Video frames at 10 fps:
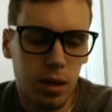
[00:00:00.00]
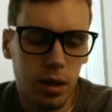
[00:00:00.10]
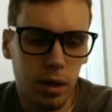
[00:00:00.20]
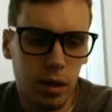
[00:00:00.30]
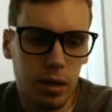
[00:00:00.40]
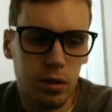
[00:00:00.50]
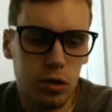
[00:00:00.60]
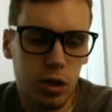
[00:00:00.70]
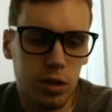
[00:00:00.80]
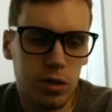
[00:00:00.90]
It is
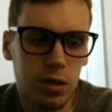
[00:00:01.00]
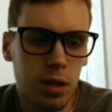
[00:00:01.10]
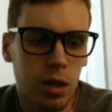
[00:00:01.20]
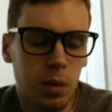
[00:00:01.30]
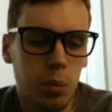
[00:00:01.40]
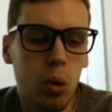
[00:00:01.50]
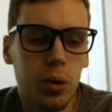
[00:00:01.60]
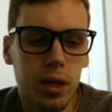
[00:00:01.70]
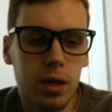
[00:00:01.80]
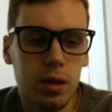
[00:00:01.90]
just
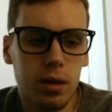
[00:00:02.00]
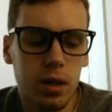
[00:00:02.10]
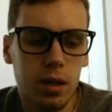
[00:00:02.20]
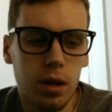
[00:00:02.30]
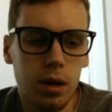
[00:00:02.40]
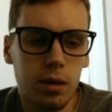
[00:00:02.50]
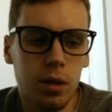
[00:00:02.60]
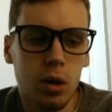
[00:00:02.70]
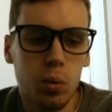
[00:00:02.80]
pulling in the